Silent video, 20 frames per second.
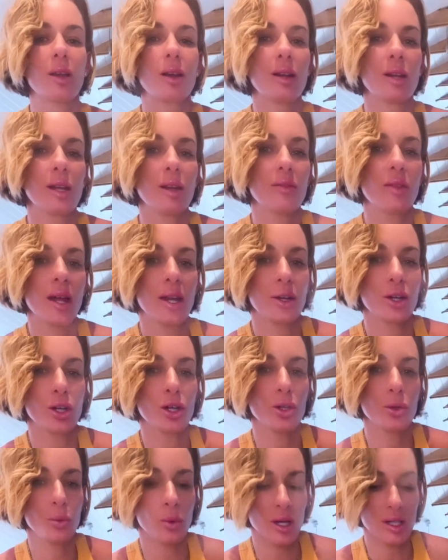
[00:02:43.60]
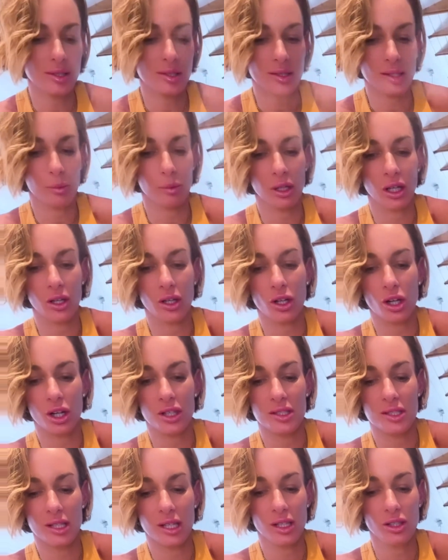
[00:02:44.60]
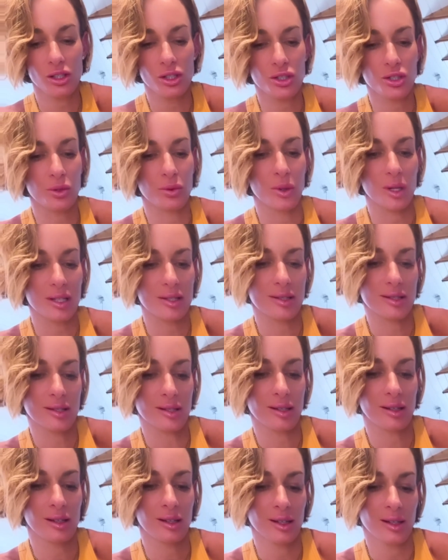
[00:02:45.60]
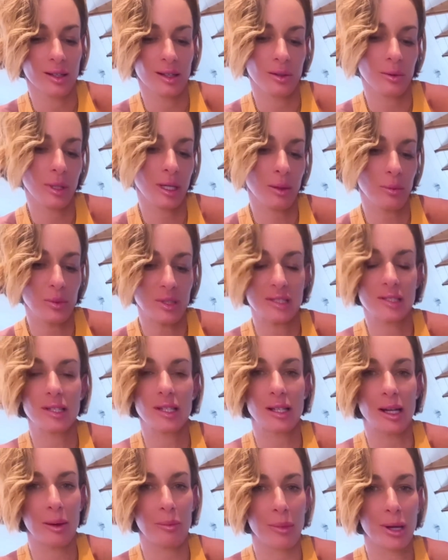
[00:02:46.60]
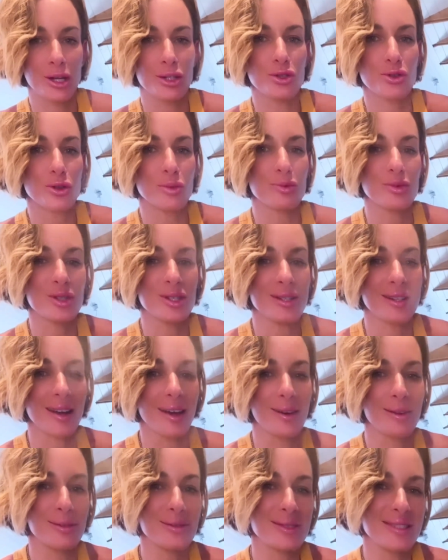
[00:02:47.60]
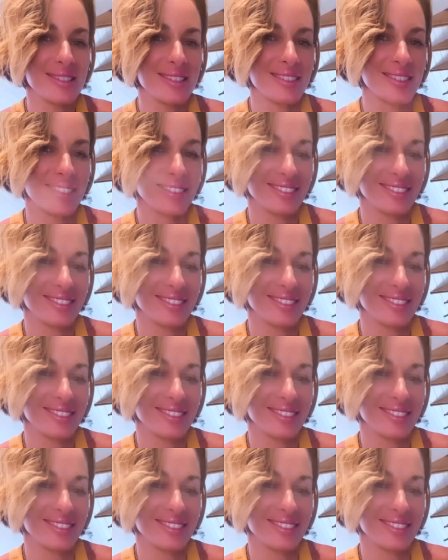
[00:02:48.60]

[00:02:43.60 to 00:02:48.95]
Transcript: Give that a good whisk, and we're going to continue to whisk. We can whisk in our mushrooms now too.